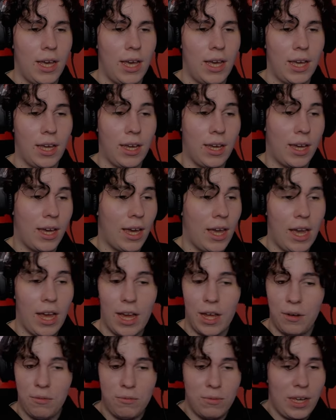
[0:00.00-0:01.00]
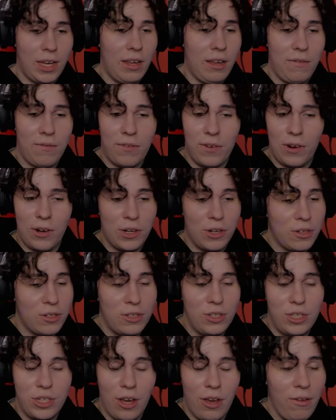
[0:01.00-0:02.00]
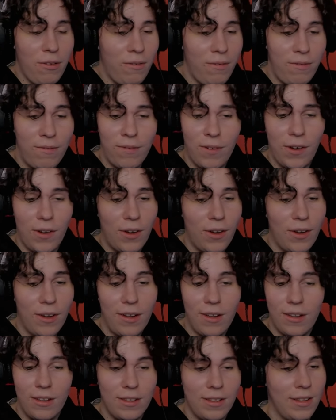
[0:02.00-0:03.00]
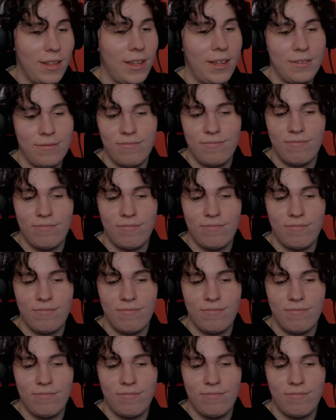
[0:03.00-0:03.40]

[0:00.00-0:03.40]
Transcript: I can't wait for your downfall.